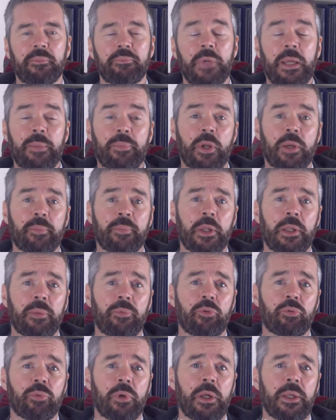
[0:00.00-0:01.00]
Maybe her mother
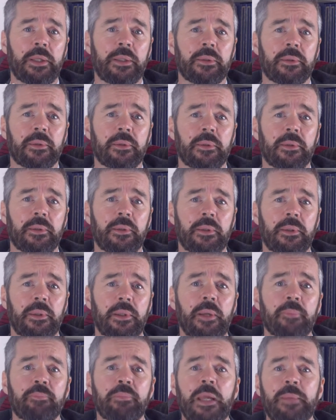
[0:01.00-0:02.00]
was right.
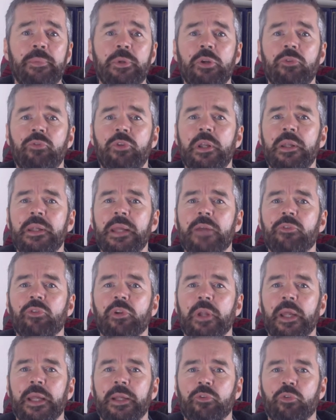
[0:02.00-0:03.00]
Maybe you did get to
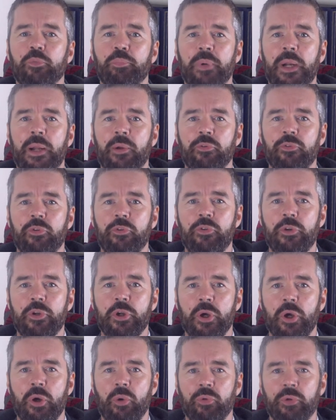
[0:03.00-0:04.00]
like sprouts as you
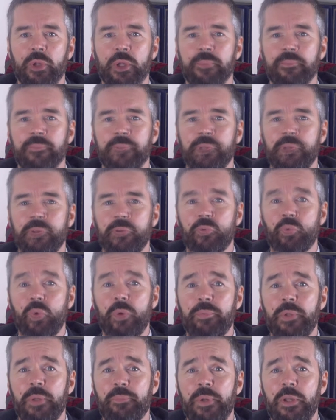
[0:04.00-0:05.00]
got older.
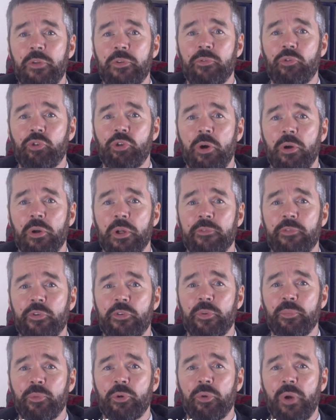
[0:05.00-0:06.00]
"Swap your piece of chocolate for
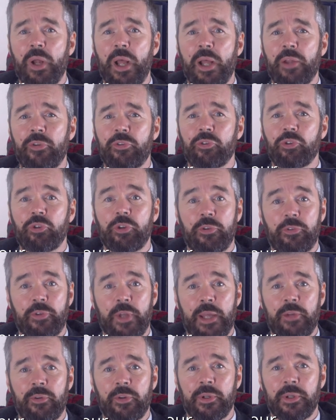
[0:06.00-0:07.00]
some grass," she
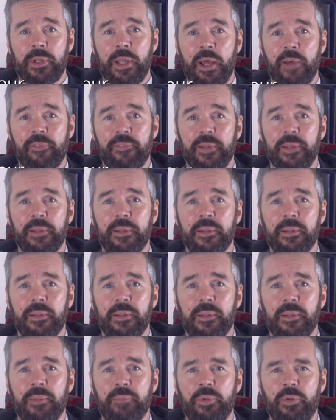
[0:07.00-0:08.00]
said, laughing.
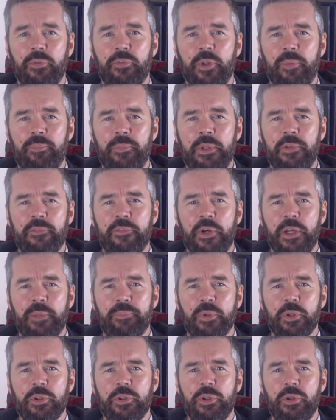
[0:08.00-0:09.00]
But something very
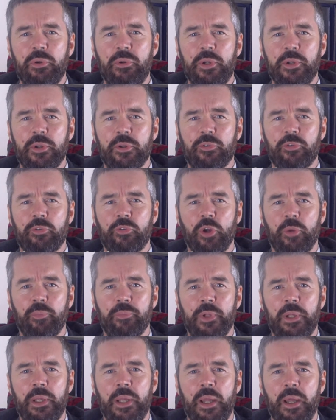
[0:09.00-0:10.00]
peculiar stopped
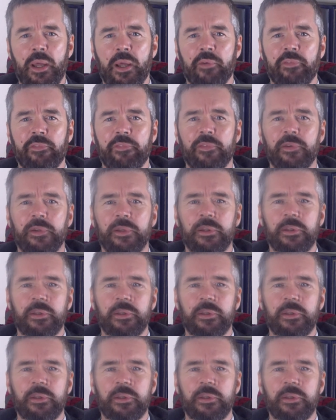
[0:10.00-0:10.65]
the laugh.